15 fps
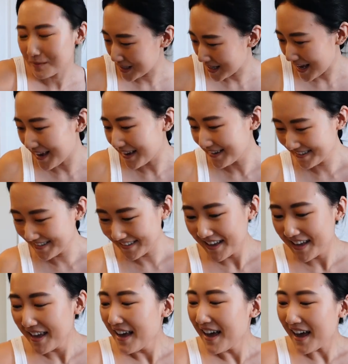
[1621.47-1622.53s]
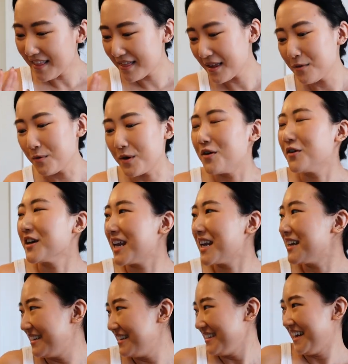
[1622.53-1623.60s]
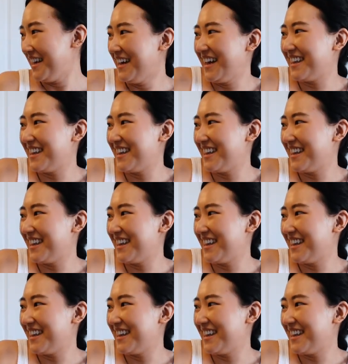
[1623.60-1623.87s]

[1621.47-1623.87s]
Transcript: I'm saying. I think we all get it